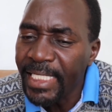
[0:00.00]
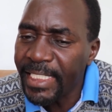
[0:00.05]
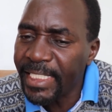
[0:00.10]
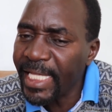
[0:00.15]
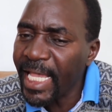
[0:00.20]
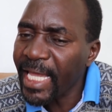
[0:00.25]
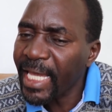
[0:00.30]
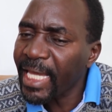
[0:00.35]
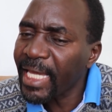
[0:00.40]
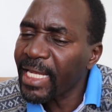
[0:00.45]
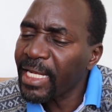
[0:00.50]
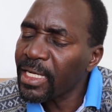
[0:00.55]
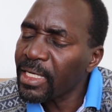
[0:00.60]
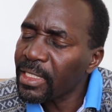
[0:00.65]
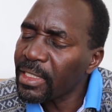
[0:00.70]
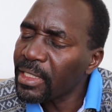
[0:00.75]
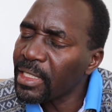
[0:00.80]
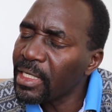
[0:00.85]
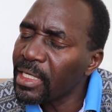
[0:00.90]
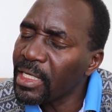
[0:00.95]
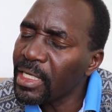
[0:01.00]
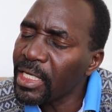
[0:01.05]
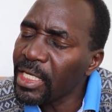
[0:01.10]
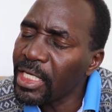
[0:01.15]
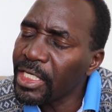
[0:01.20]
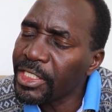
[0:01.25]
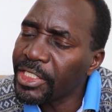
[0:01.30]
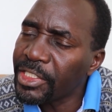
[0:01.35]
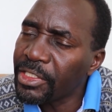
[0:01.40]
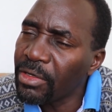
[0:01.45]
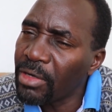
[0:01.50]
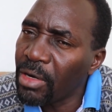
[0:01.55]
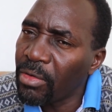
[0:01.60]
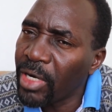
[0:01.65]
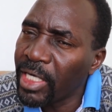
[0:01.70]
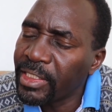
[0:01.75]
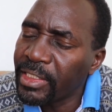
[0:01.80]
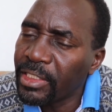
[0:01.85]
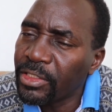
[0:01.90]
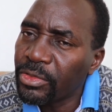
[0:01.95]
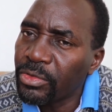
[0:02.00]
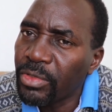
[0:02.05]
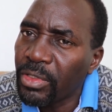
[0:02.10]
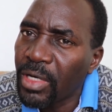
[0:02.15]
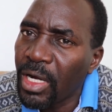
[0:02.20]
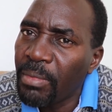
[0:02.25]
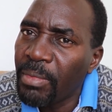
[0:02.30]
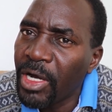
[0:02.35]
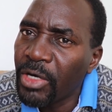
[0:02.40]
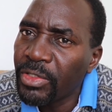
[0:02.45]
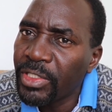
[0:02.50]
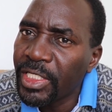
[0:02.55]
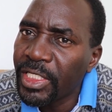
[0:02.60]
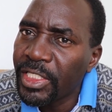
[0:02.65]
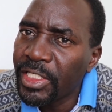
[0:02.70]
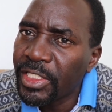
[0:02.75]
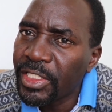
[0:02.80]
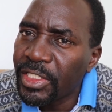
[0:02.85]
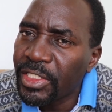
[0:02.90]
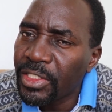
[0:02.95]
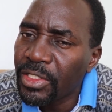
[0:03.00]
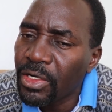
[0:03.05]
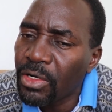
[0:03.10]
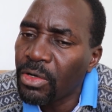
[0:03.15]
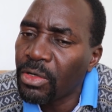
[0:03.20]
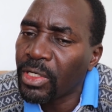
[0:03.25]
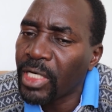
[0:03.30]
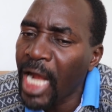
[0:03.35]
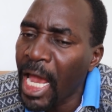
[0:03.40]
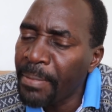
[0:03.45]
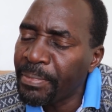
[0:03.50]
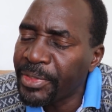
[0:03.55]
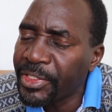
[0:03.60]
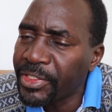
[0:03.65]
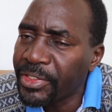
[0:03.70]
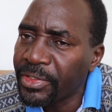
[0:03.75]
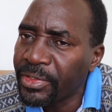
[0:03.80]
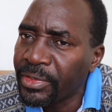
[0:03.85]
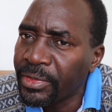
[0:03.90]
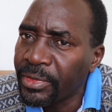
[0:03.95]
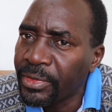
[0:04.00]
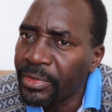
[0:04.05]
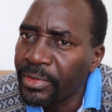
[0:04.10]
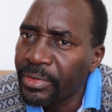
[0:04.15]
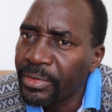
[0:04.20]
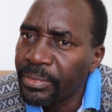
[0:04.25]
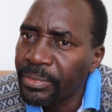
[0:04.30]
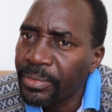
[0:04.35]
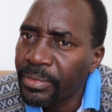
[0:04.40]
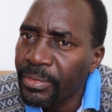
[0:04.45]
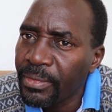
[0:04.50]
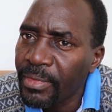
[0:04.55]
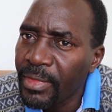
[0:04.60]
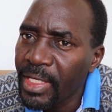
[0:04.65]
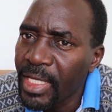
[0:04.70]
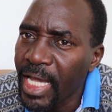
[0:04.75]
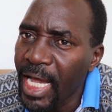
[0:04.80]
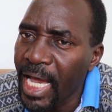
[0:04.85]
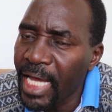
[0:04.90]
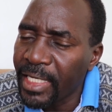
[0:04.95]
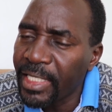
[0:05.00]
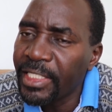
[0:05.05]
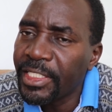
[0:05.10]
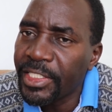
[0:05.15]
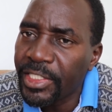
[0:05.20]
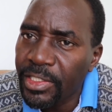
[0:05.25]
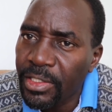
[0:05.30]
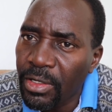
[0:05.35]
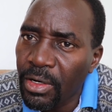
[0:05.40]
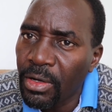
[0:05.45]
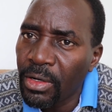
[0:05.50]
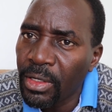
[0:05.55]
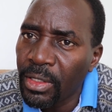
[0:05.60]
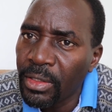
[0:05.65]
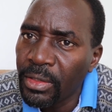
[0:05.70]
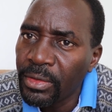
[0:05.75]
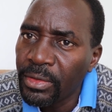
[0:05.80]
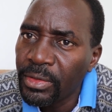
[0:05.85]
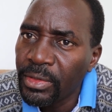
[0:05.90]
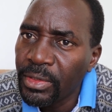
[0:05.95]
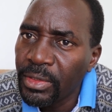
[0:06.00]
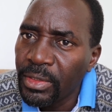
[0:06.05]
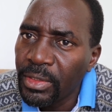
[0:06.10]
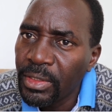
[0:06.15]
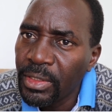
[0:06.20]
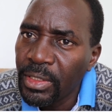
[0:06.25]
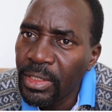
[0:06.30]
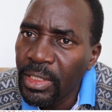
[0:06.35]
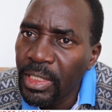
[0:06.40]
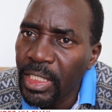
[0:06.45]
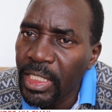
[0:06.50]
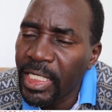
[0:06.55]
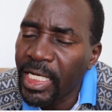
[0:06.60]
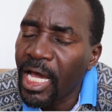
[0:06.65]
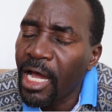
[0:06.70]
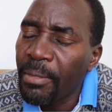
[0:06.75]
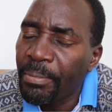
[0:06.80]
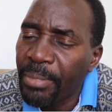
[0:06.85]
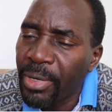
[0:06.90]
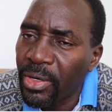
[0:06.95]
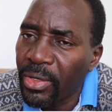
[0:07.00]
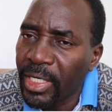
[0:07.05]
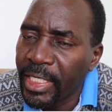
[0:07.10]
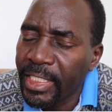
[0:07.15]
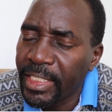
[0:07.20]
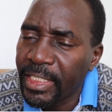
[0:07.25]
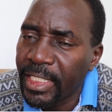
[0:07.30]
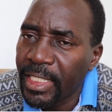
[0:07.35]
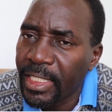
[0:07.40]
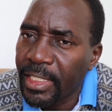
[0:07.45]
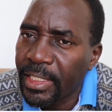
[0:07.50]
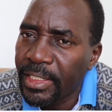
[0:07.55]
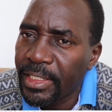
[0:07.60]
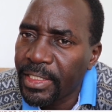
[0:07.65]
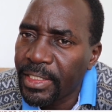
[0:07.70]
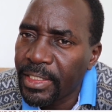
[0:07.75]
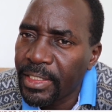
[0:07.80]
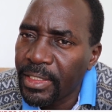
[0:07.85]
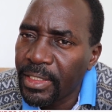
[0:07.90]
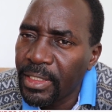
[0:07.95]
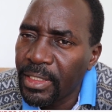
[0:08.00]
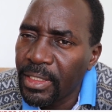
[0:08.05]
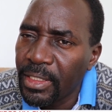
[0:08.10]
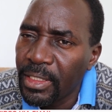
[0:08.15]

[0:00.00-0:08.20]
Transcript: Second issue I wanted to talk about is corruption and its role in our politics.